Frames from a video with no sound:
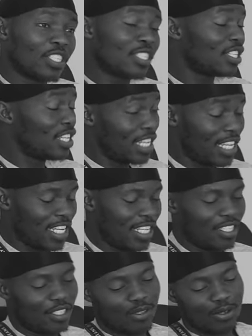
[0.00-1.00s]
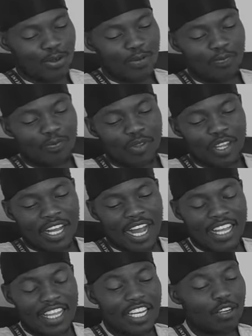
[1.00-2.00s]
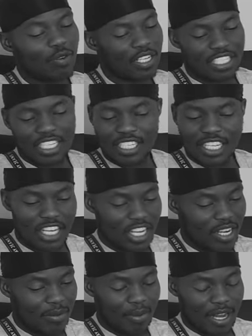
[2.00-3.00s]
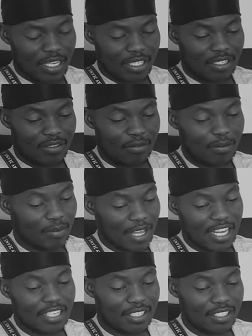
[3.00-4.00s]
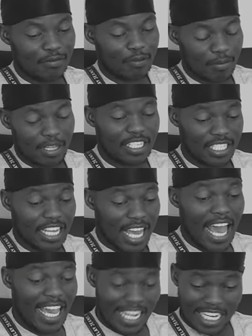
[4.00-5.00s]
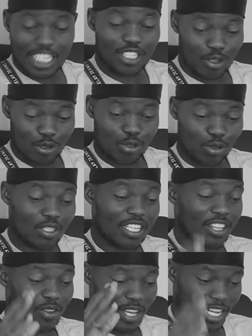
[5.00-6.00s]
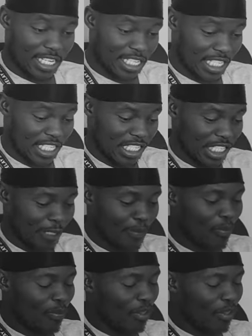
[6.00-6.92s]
Still a hit. So I think it was just a year apart from that from that day I cleaned those shoes and they were clean. Yeah.